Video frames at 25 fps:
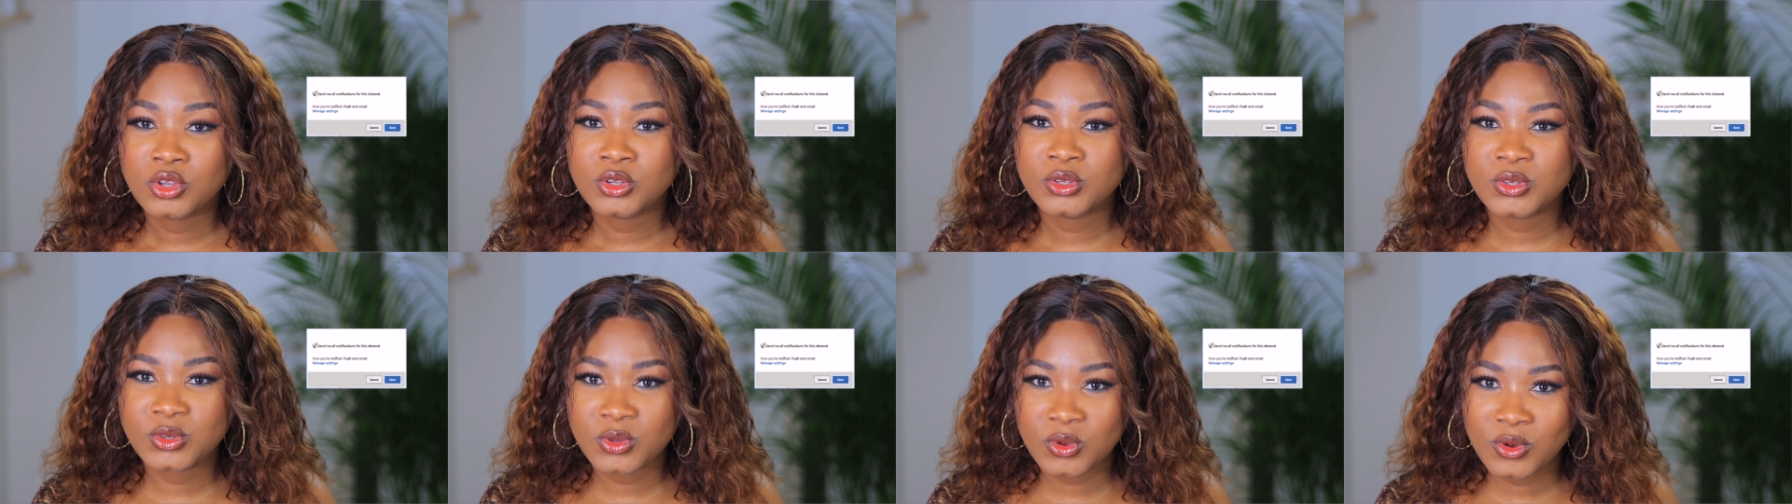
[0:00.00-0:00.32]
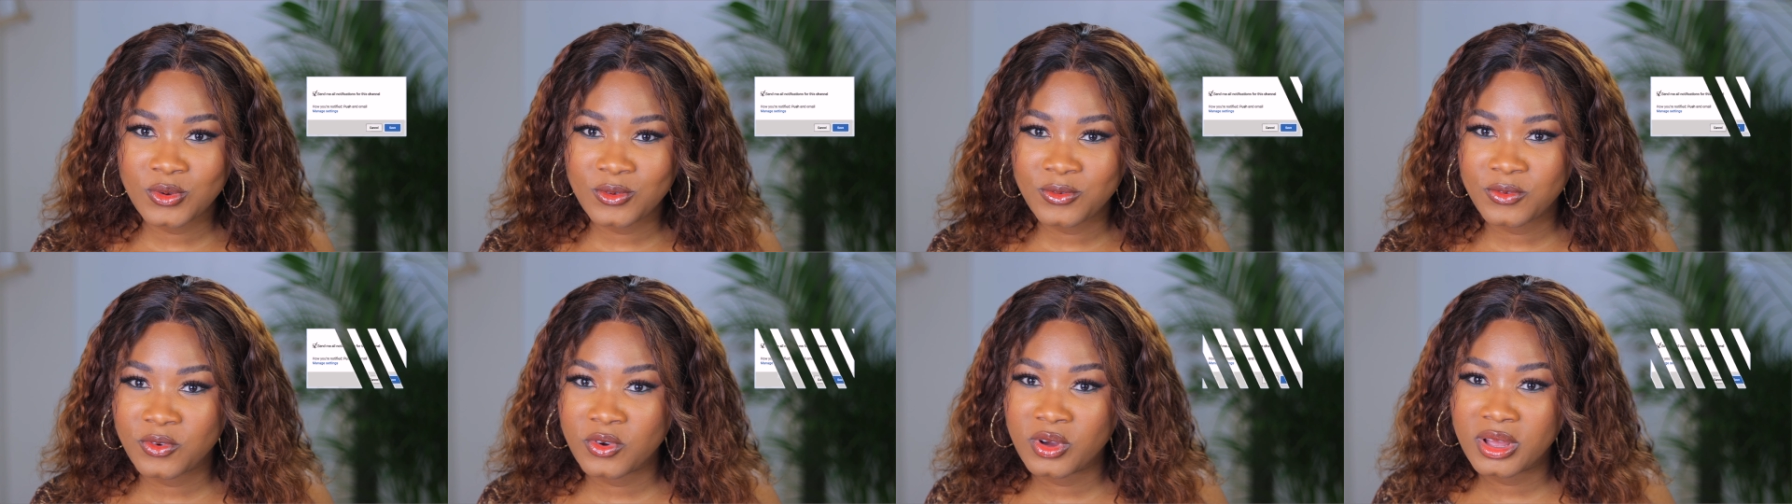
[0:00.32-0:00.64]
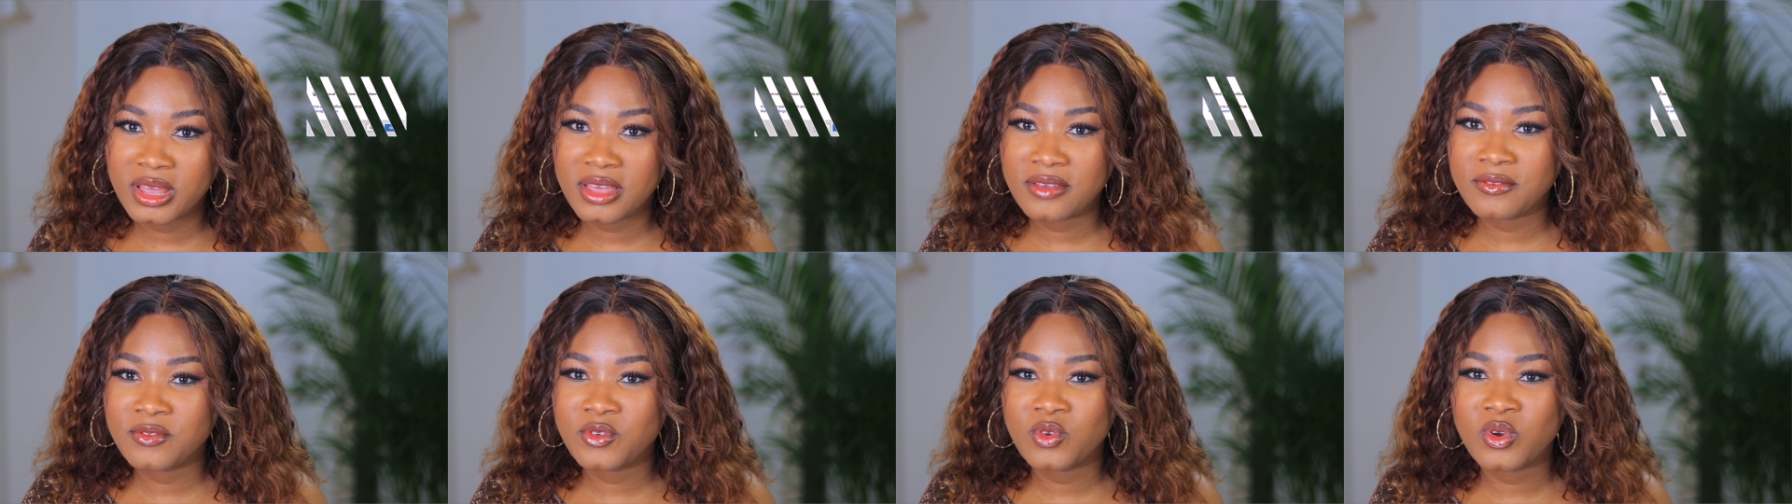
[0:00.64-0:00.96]
So for
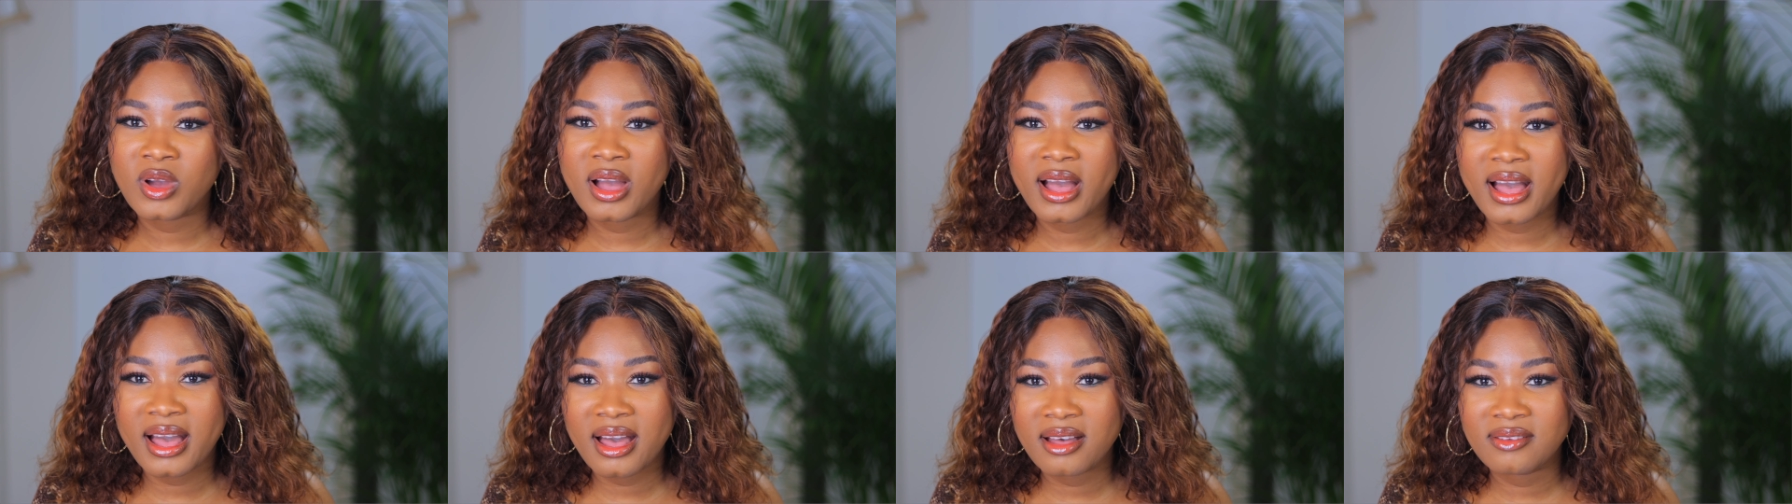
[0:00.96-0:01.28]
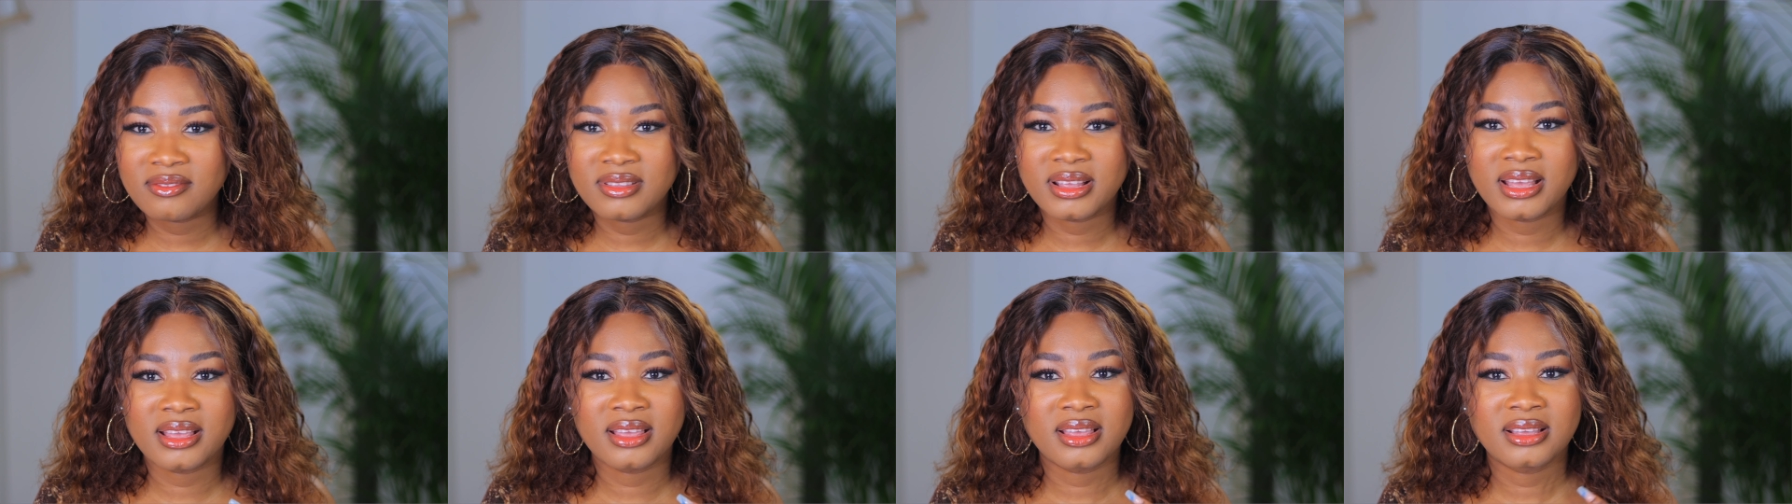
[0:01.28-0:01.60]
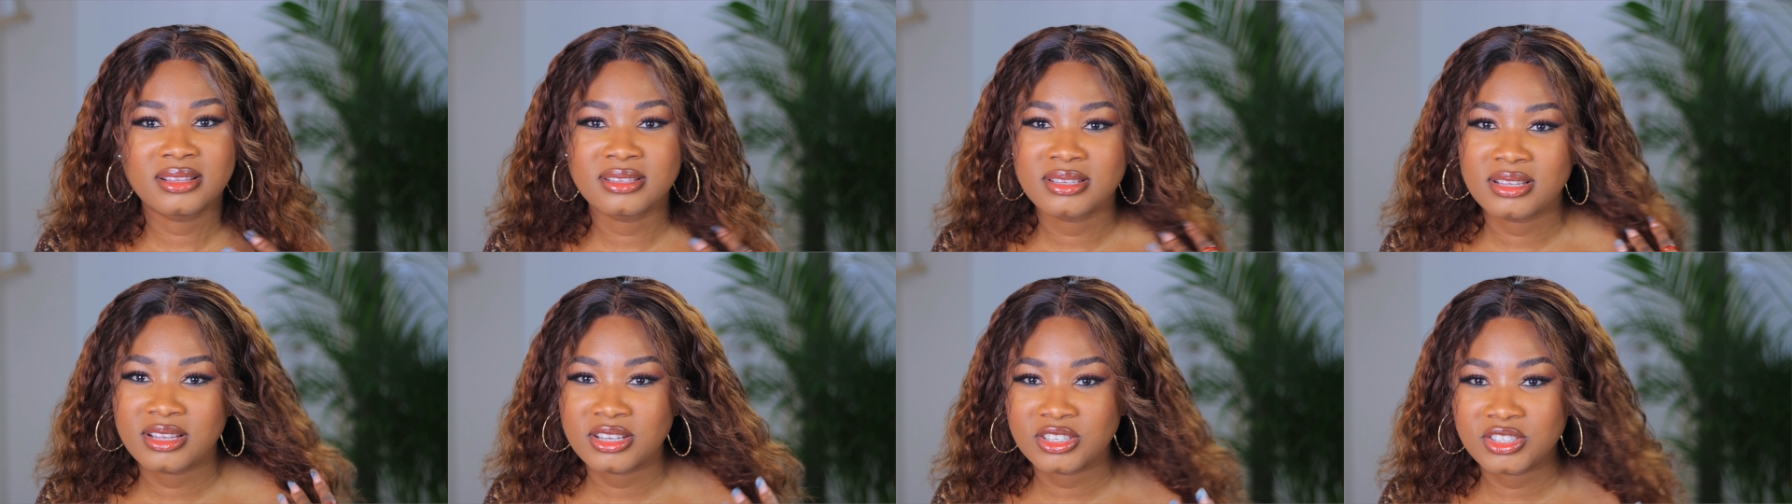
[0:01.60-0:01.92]
if you have like
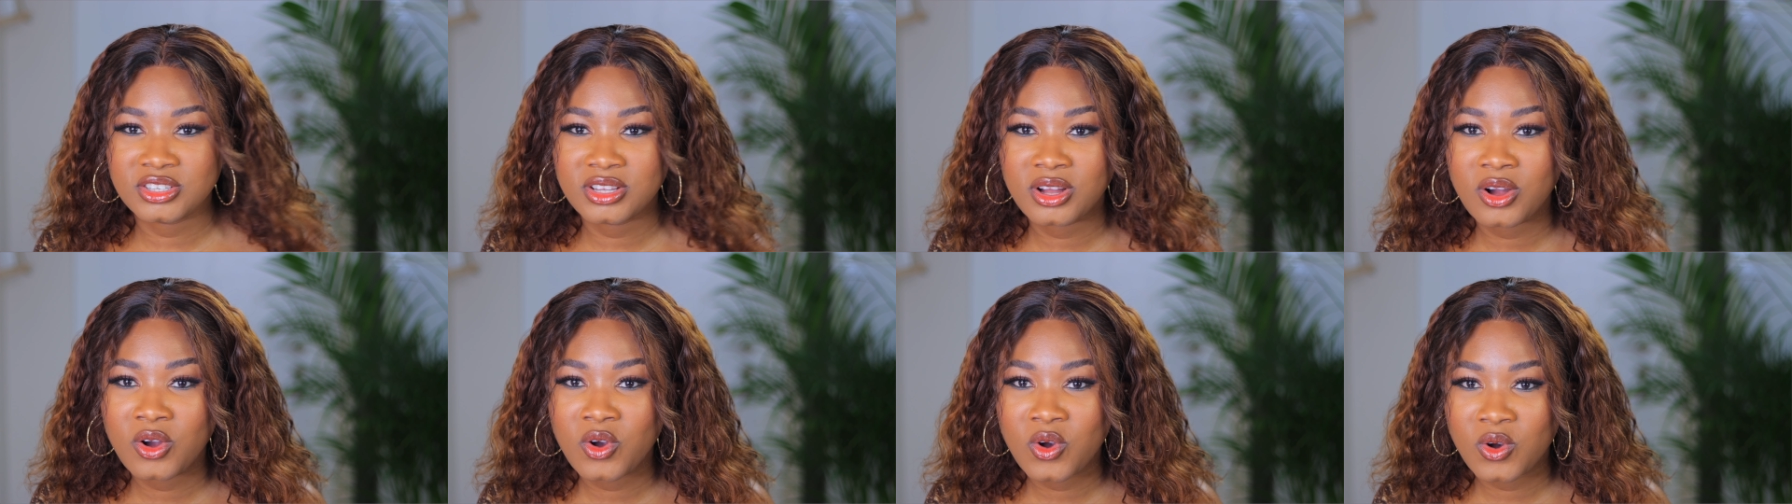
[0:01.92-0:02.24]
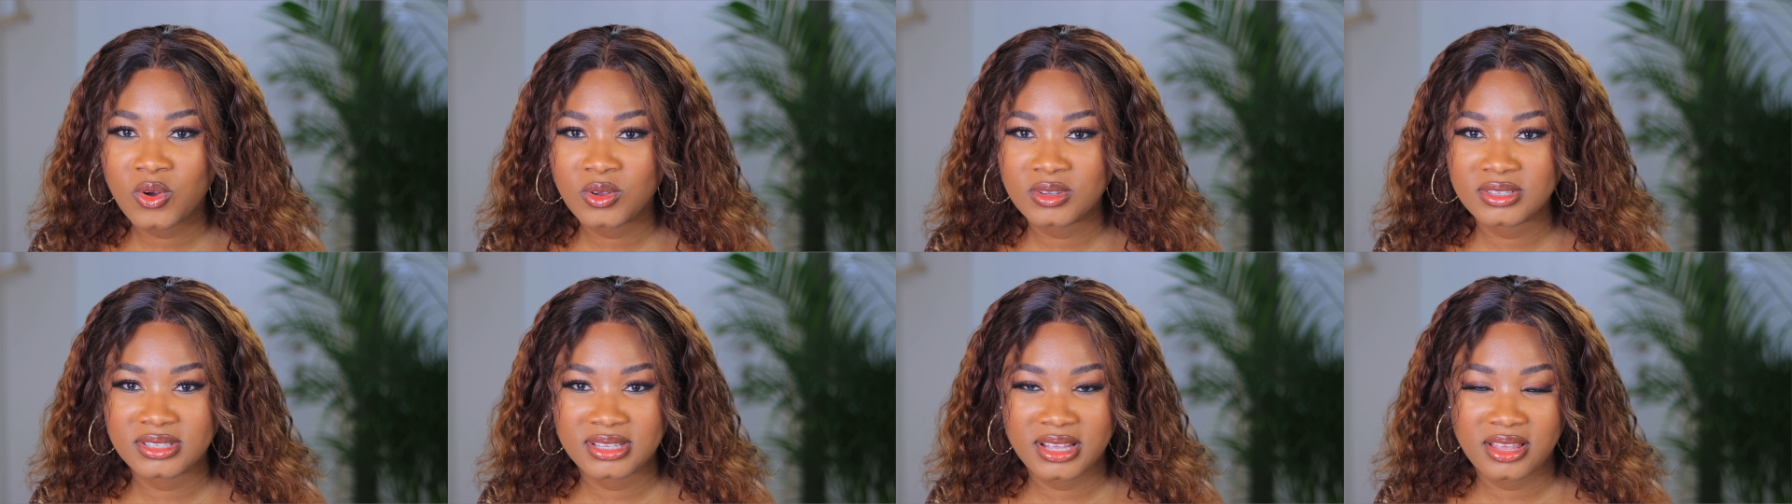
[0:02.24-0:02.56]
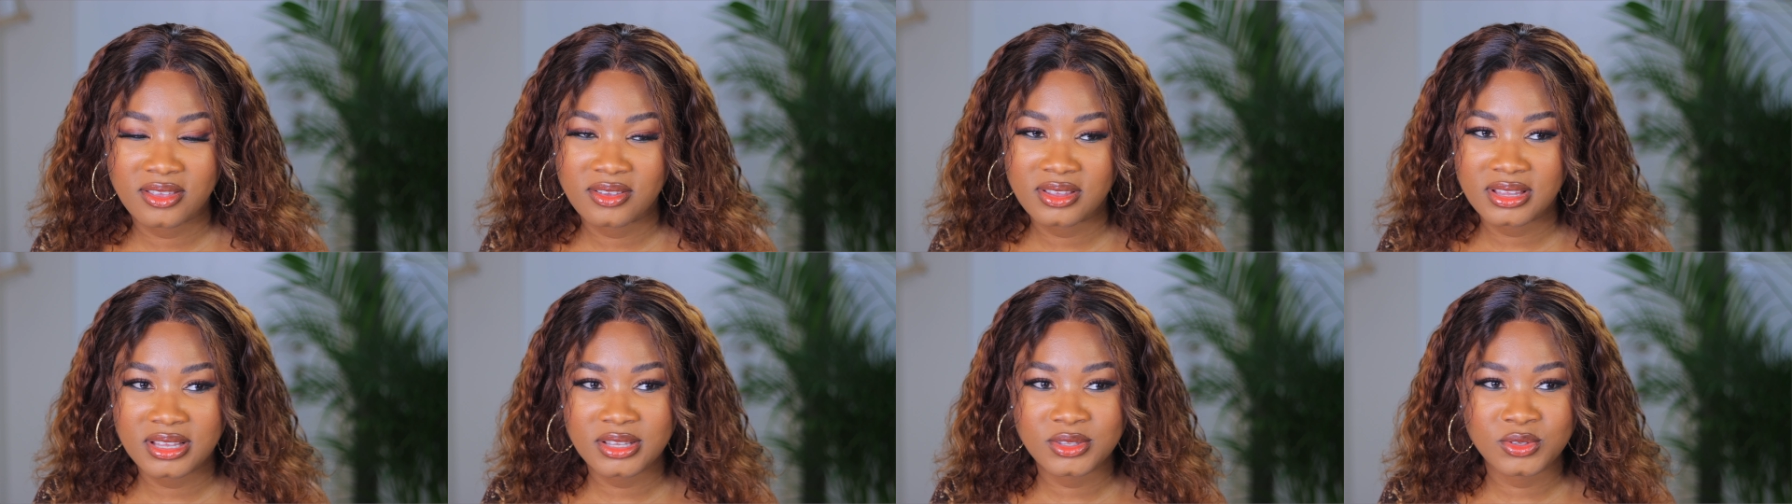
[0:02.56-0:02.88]
international calls that
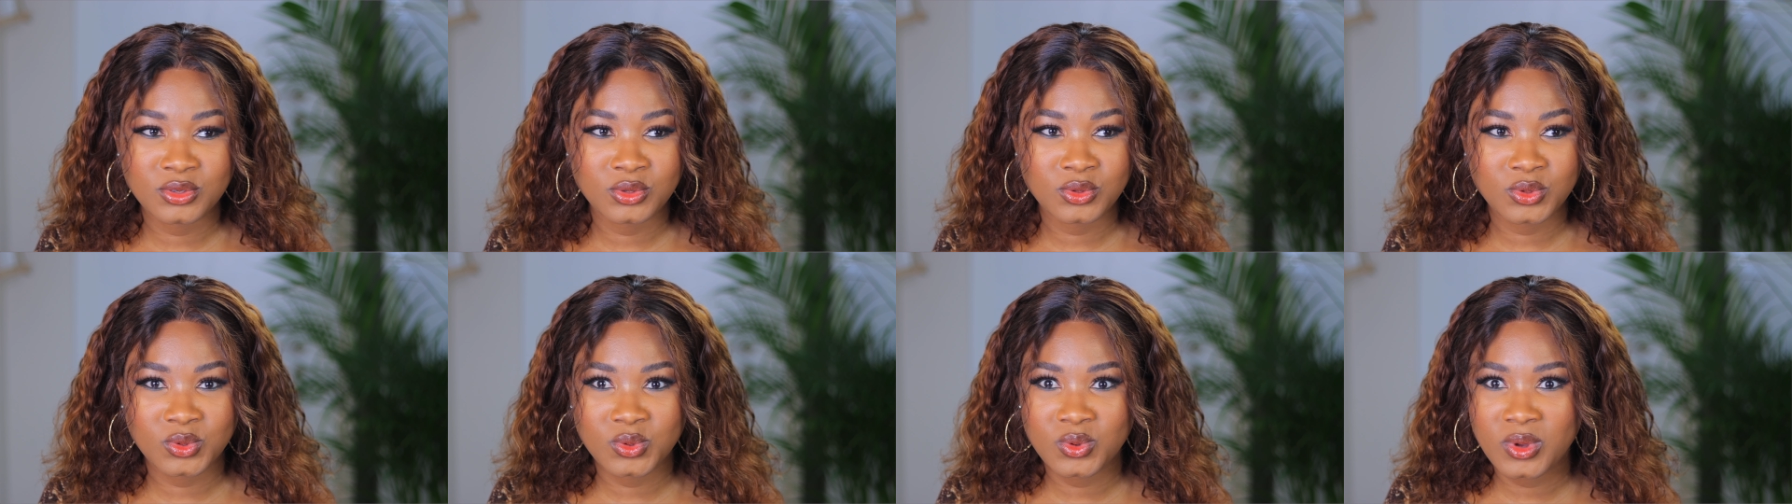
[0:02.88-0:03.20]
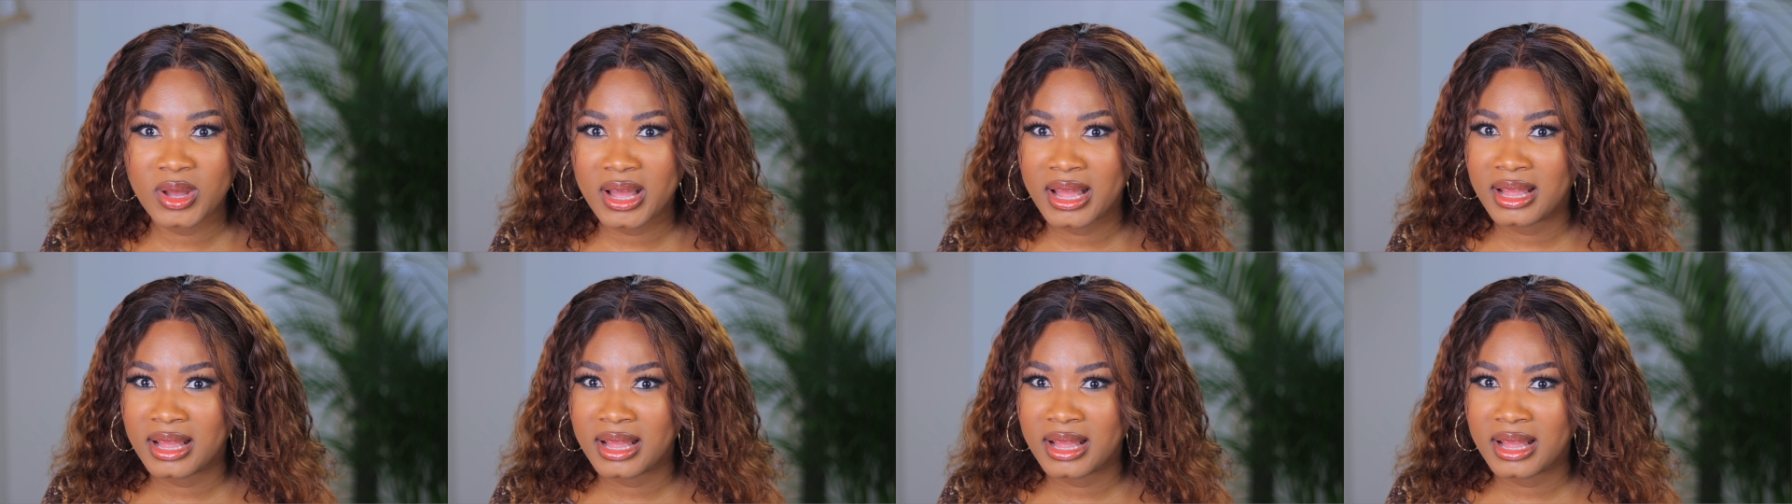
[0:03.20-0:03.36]
you need to do